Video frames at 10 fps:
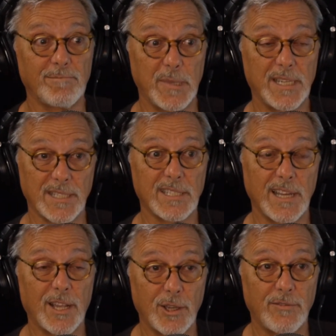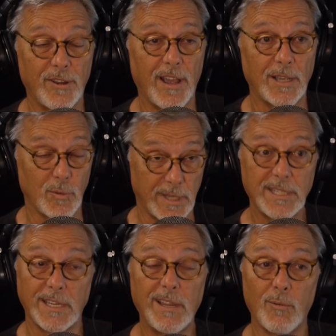because it's not good for your eyes. But they
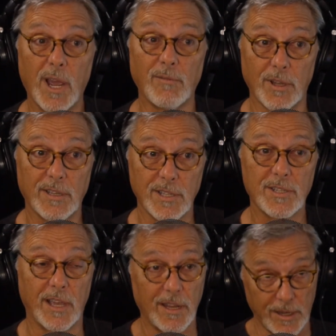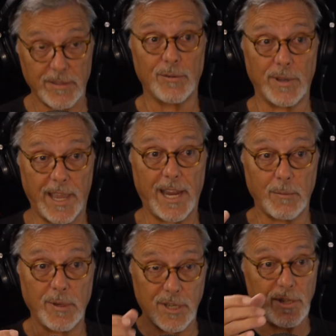say don't ever look at the sun looking through a
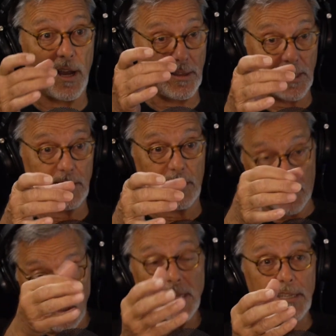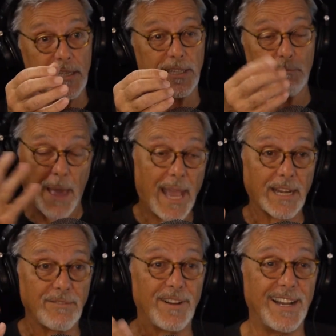camera because you've got these lenses
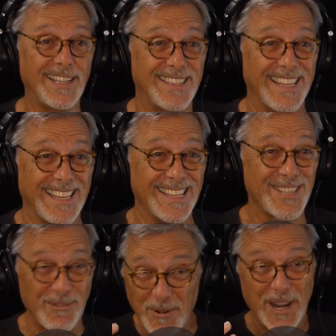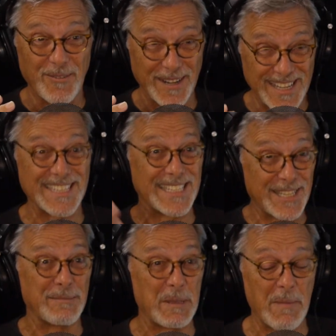magnifying things, and whatever it is, it's
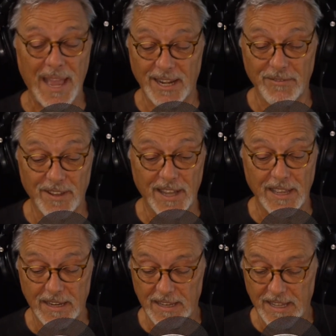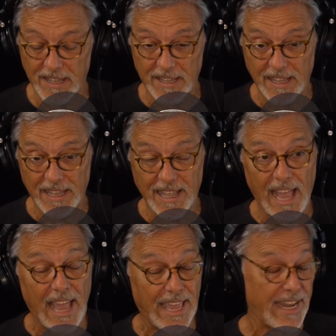going to be magnified.
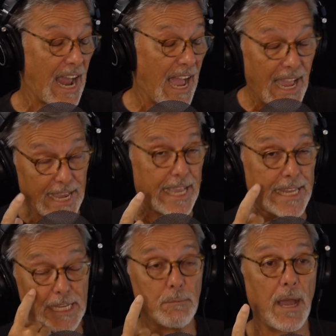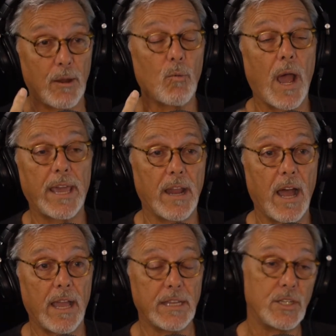And I get in my right
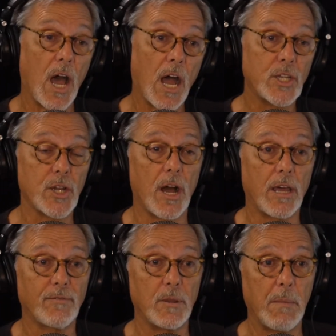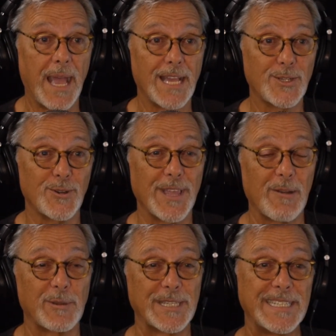eye a darshan from the Master
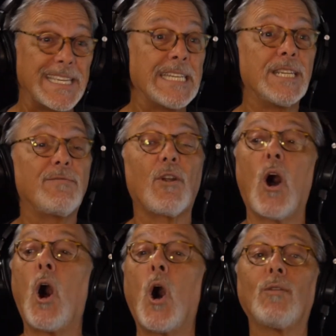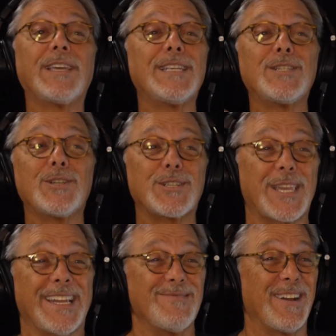that was intended for all the
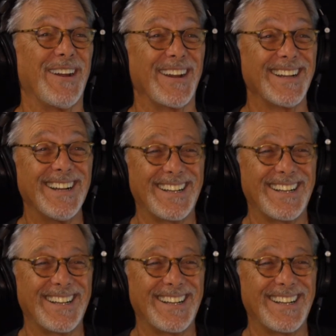initiates in America.